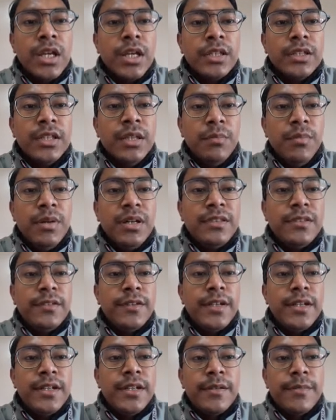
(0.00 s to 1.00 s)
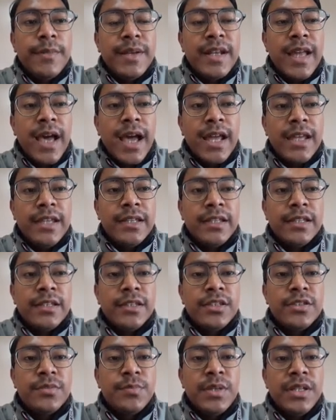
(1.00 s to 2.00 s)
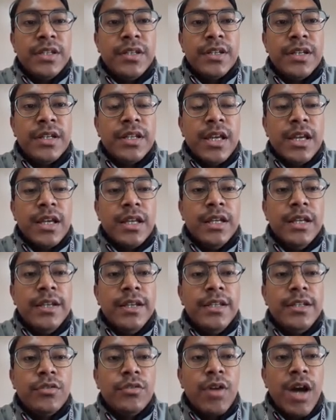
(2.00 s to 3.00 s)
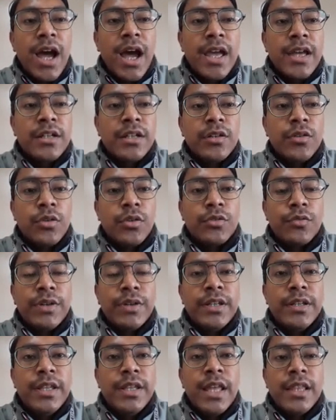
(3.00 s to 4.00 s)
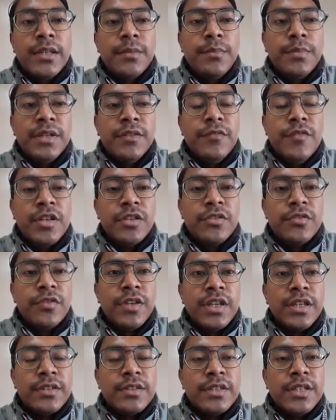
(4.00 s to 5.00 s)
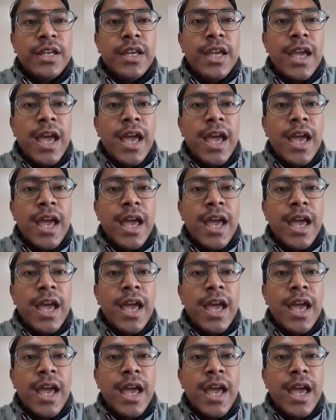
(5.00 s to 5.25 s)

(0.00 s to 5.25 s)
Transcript: the birth rate remained high in this period, leading to higher growth rate than the previous phase.